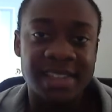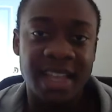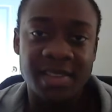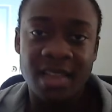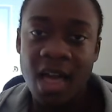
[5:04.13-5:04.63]
I
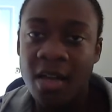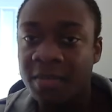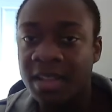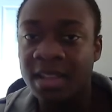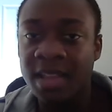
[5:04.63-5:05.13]
say this
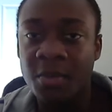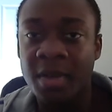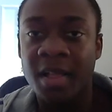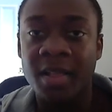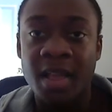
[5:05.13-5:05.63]
confidently?
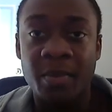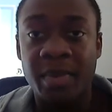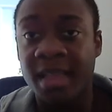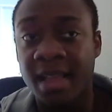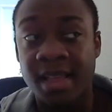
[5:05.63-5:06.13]
Well,
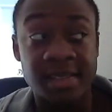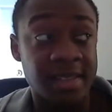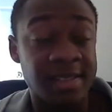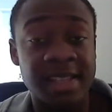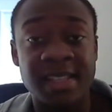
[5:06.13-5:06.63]
because
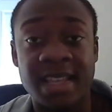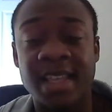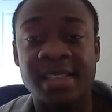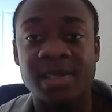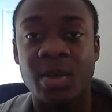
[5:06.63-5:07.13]

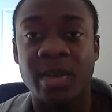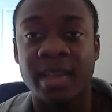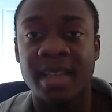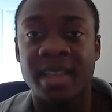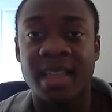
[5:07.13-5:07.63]
ZTE is doing
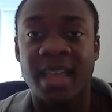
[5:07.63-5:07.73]
it.